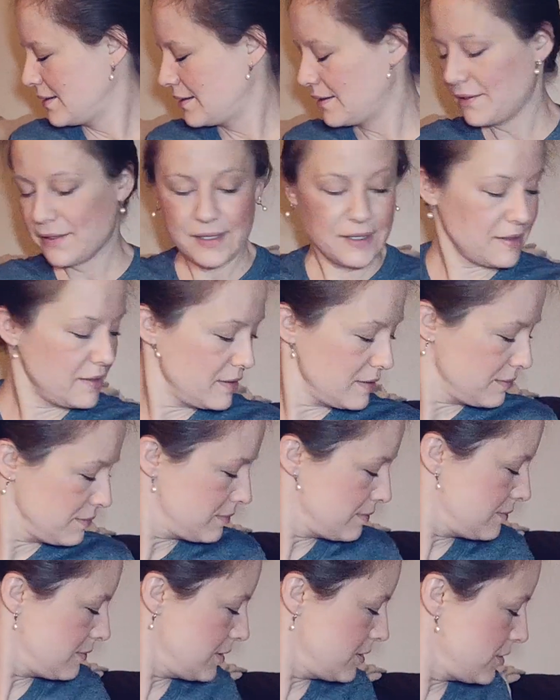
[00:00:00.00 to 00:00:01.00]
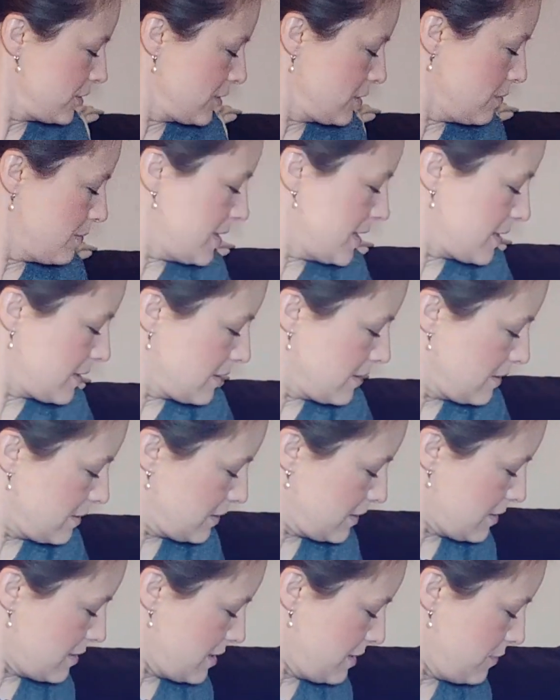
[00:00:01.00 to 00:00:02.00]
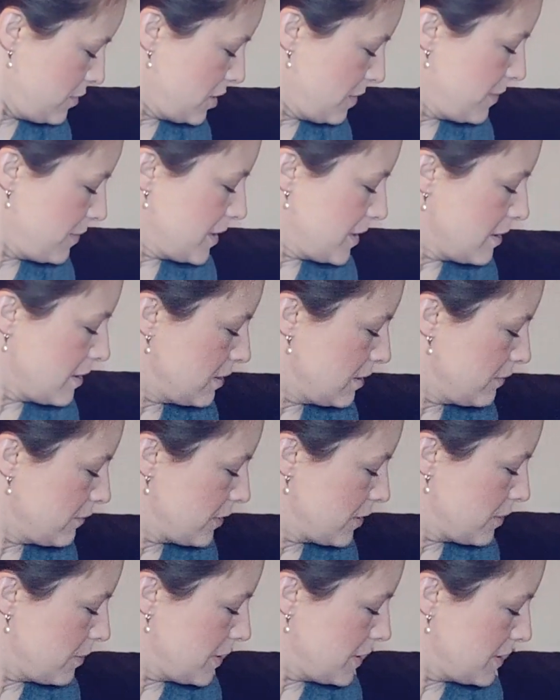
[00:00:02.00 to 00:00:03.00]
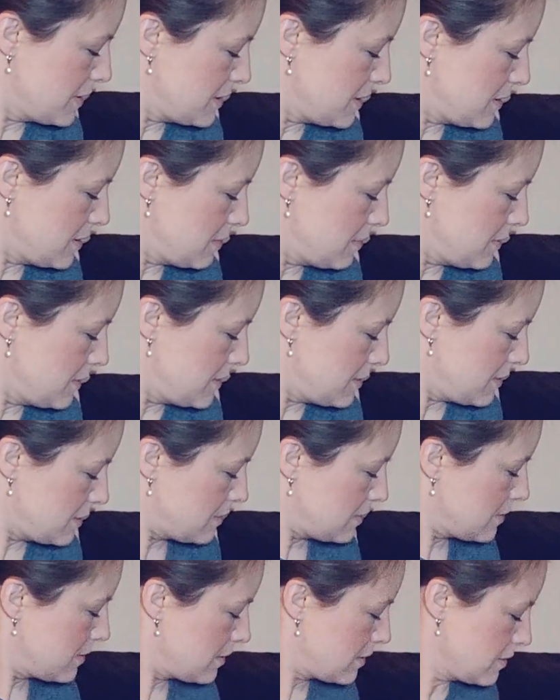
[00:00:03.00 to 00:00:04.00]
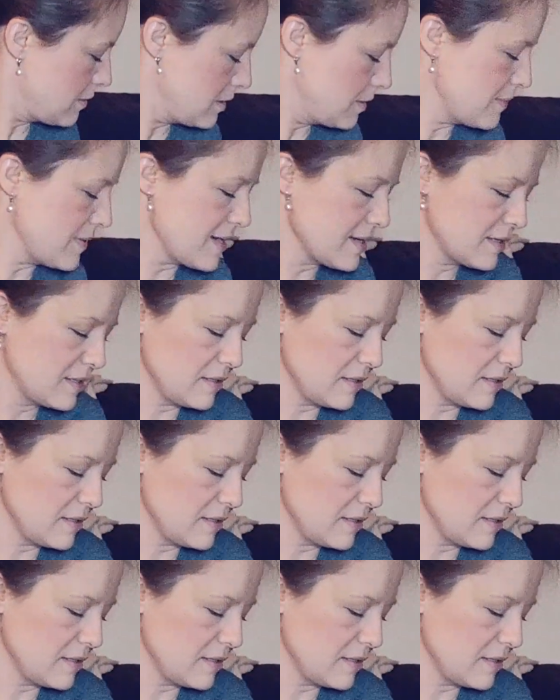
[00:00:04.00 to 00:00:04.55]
Oh yeah, I should go back. Sorry, I'm jumping all over the place here, but going back